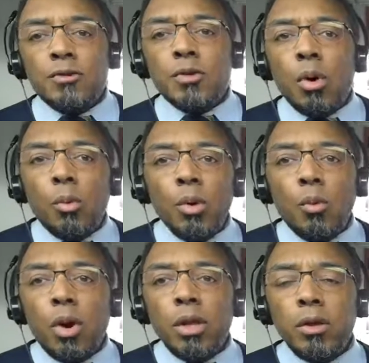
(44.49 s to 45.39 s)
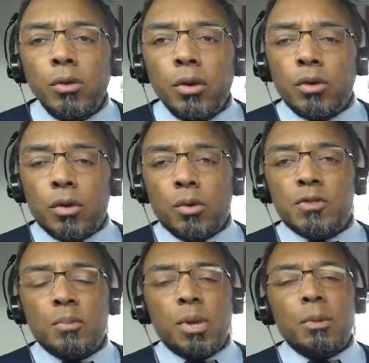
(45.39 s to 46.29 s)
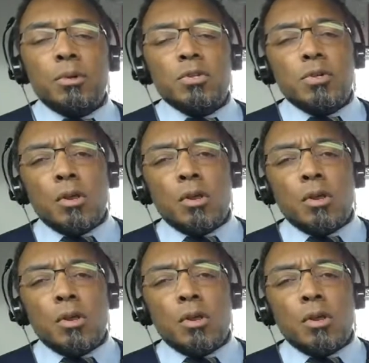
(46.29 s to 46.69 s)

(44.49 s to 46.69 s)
And so what we want you to do is to be able to